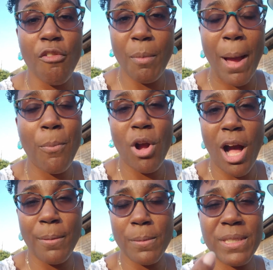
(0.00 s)
my
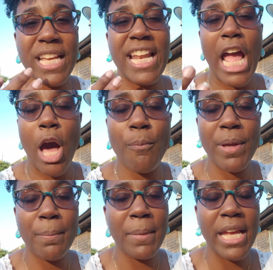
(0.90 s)
problems and
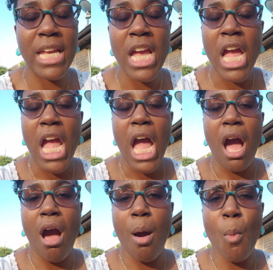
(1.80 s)
helping me
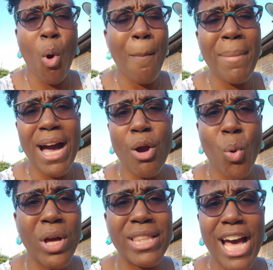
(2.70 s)
um, on my
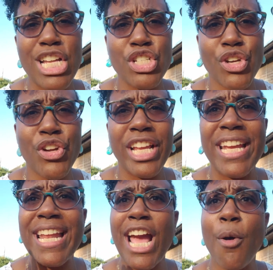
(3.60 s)
online journey
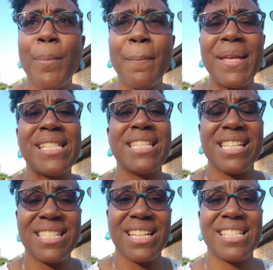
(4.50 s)
and helping me see
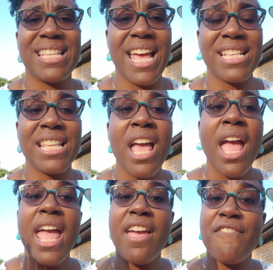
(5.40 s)
success.
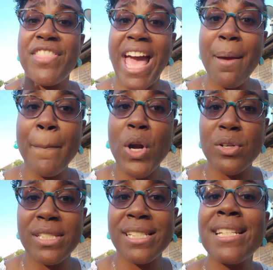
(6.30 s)
If that
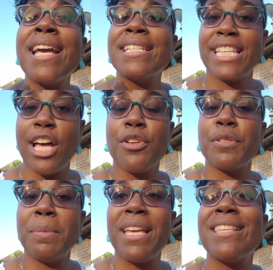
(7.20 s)
person tells
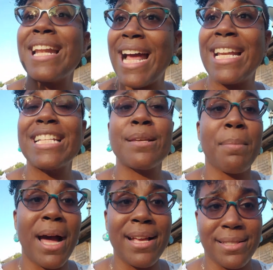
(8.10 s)
me that I need to
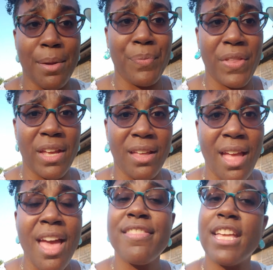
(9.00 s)
buy something,
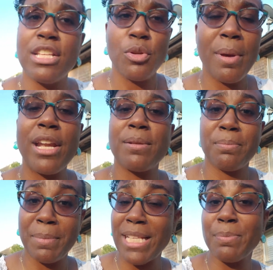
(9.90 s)
then you better
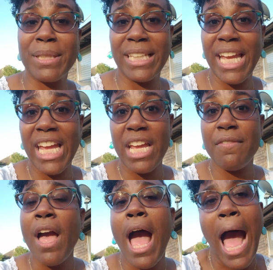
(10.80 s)
best believe
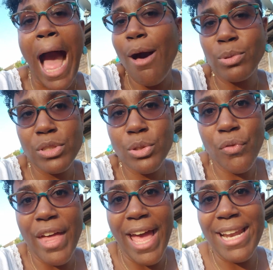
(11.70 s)
I will do
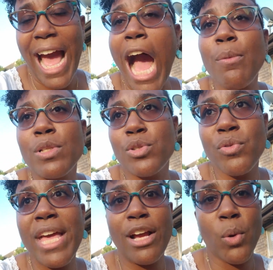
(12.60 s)
that. I will do
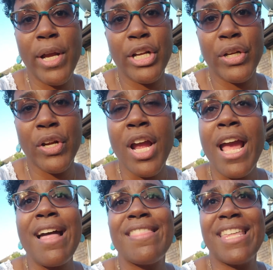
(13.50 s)
that quicker
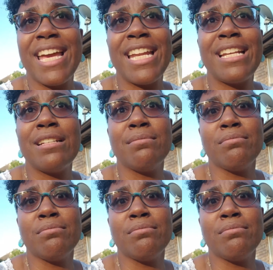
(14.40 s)
than